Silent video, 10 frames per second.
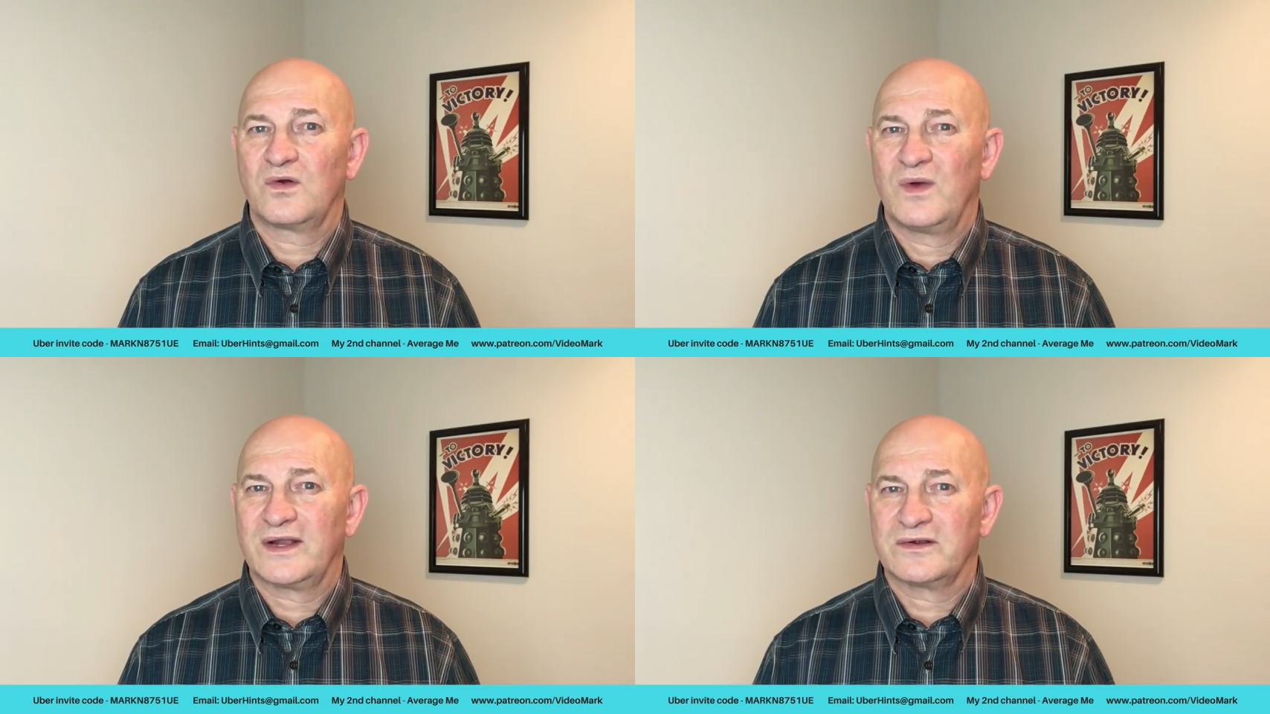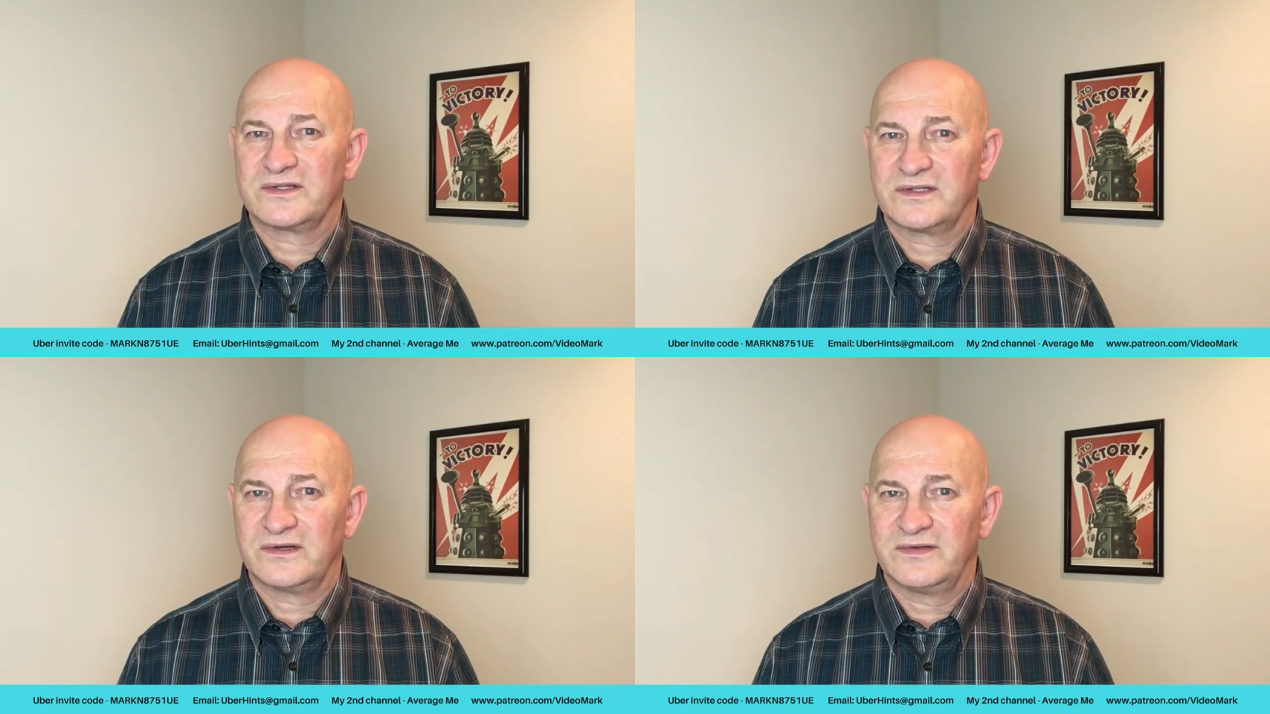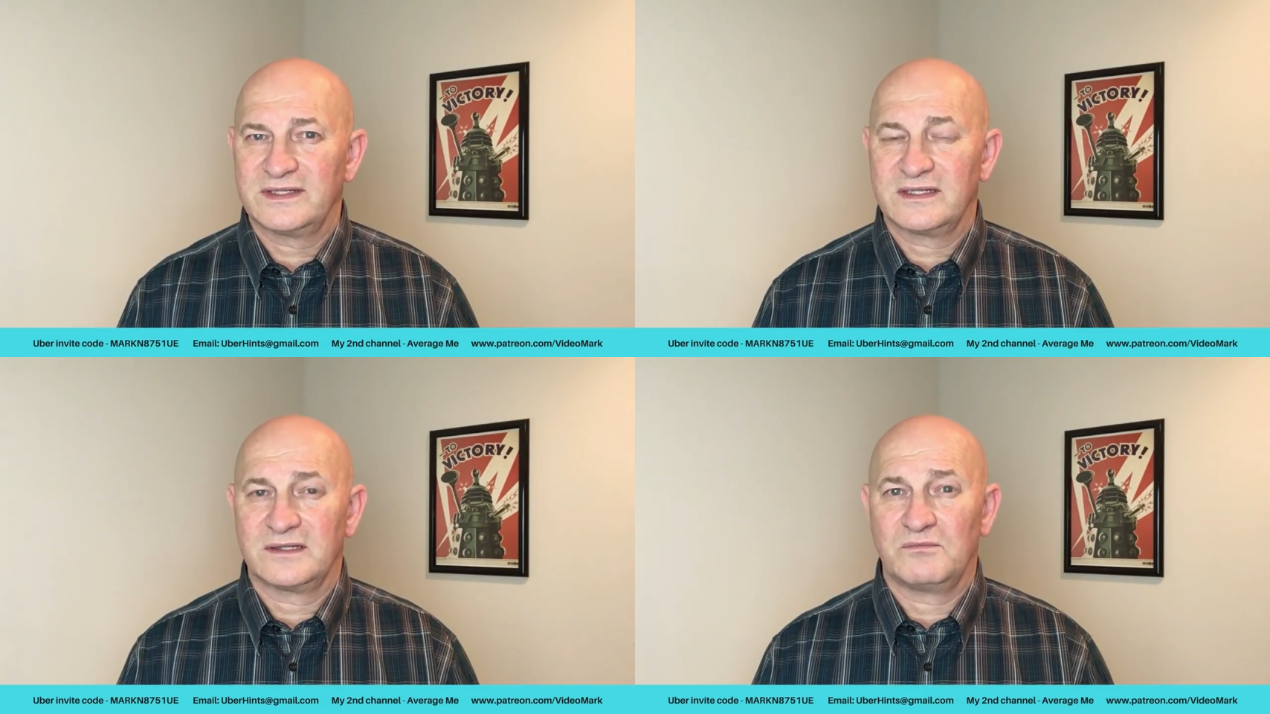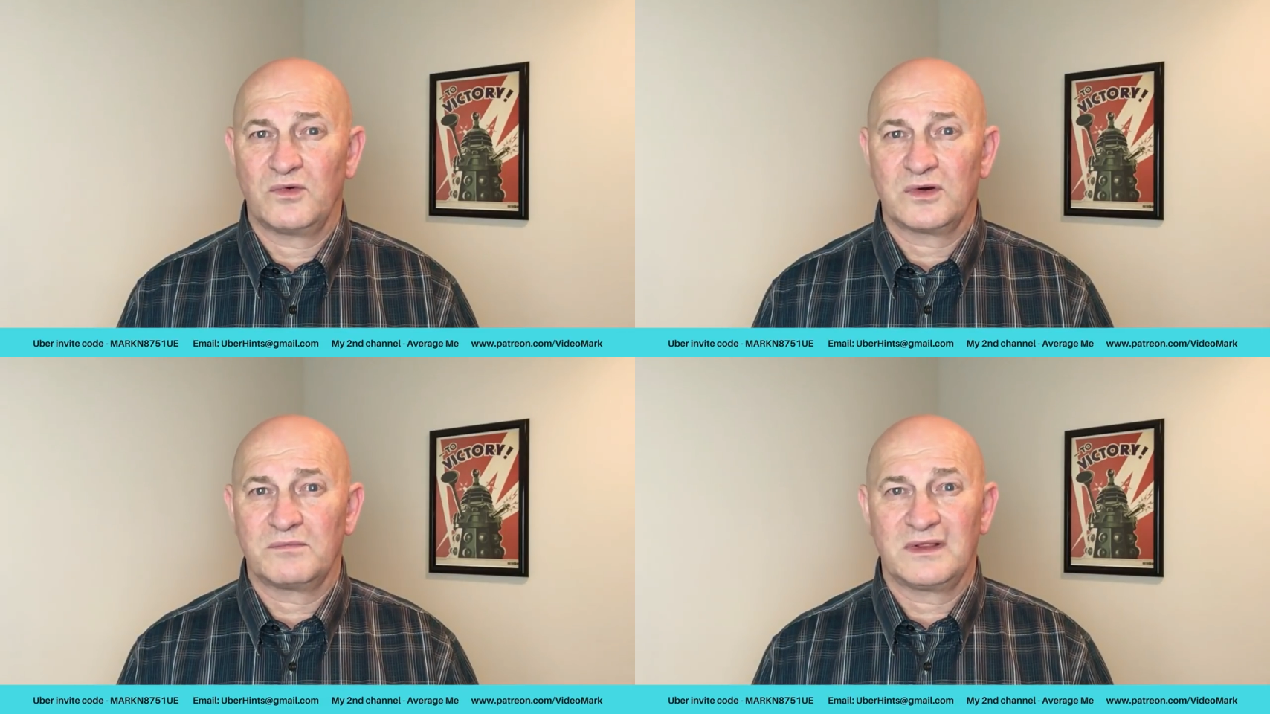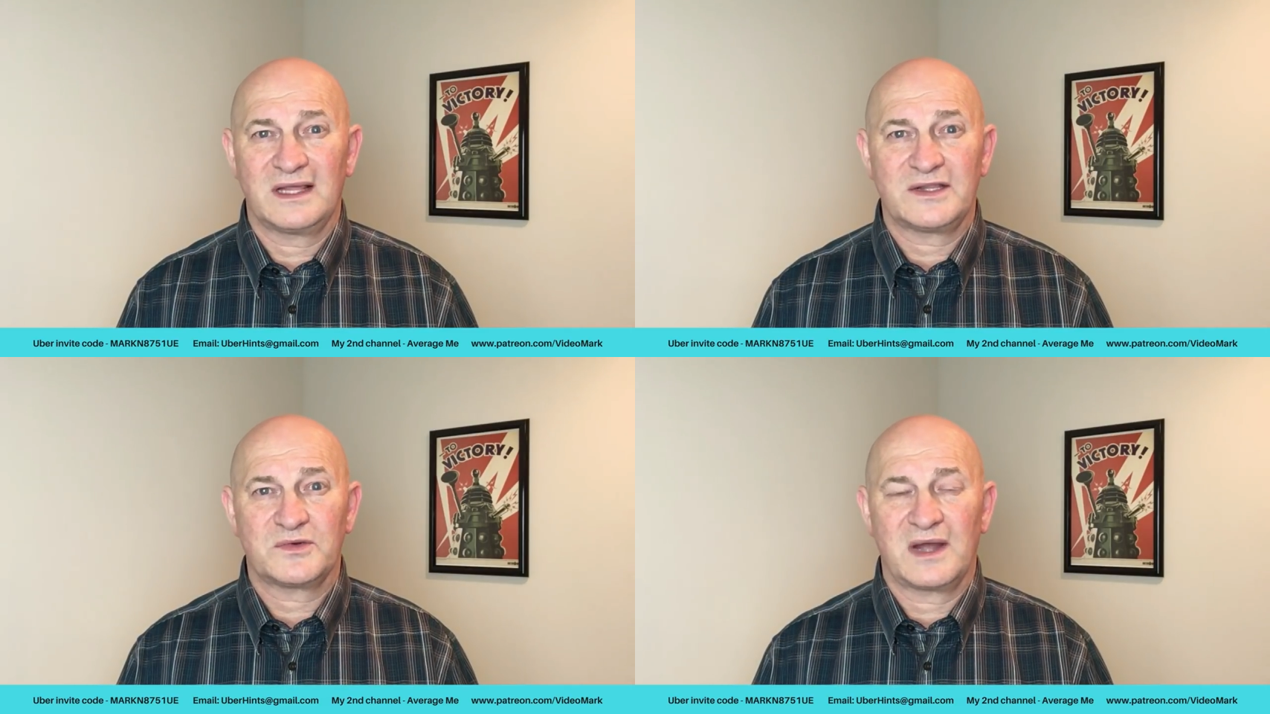quicker service? Is it more
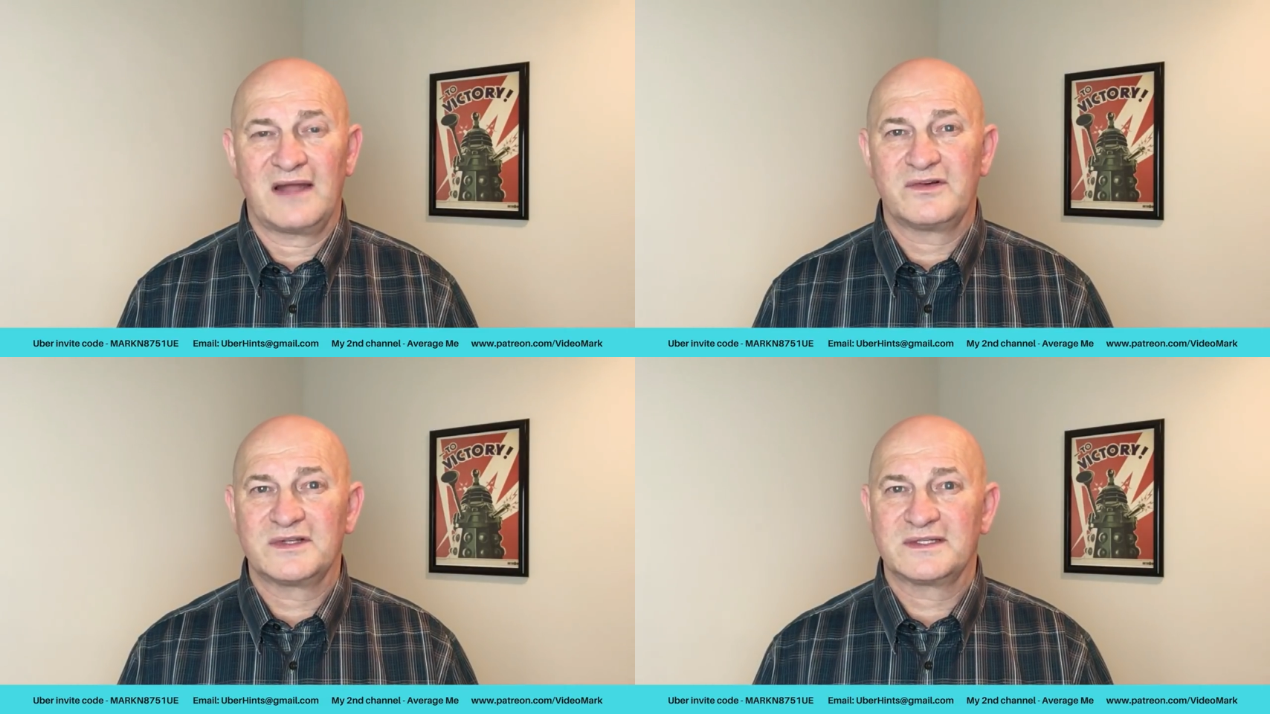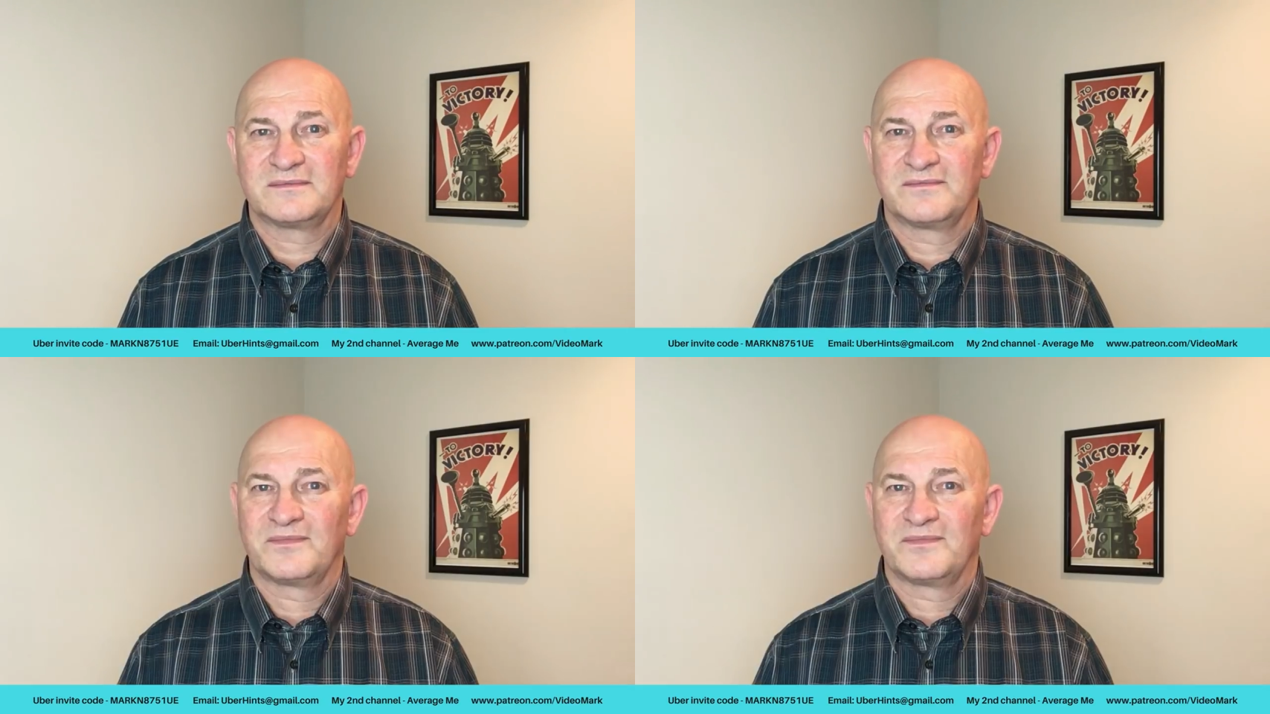polite drivers?